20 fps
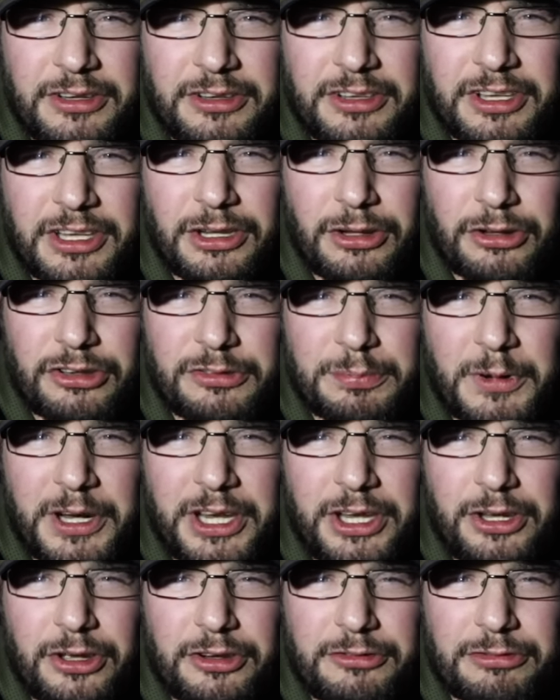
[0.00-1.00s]
It looks pretty
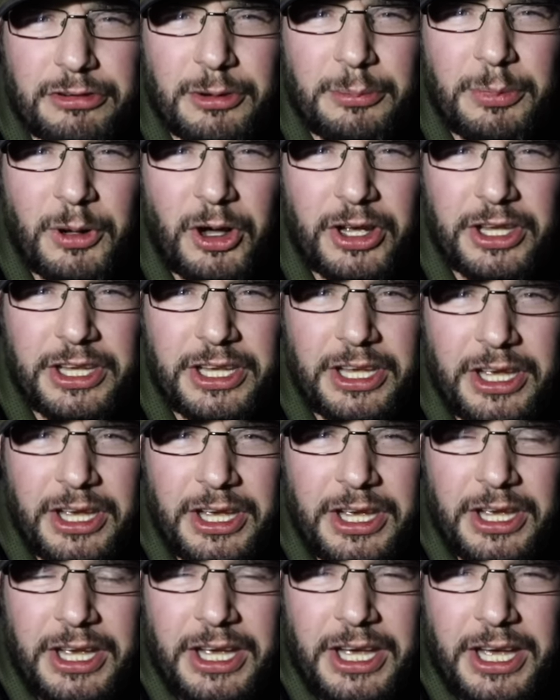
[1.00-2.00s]
good for a bite,
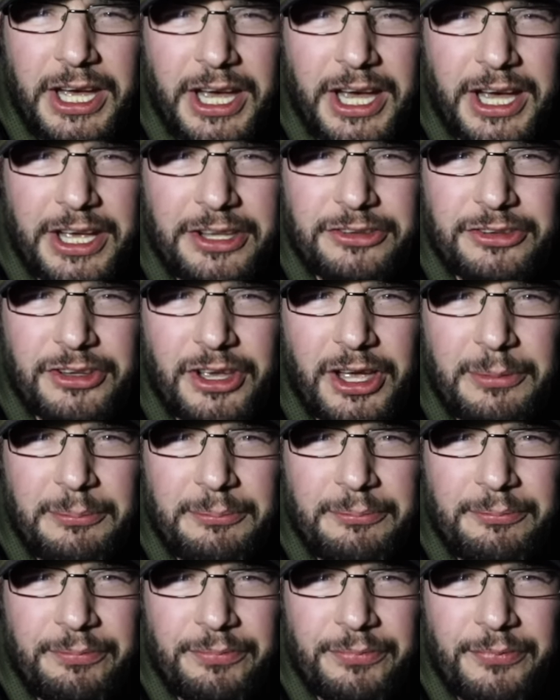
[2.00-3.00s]
and
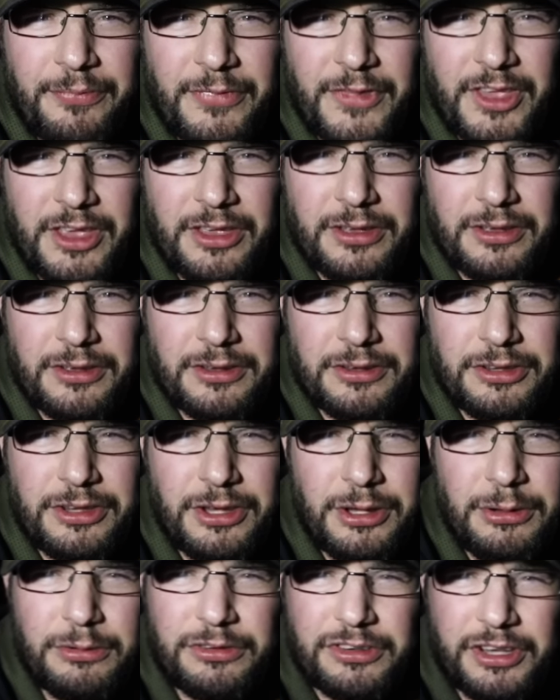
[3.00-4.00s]
um,
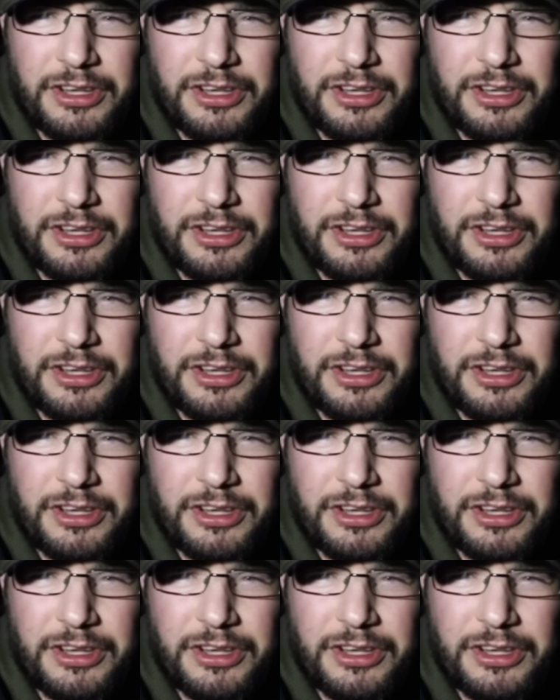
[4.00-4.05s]
Hugh's.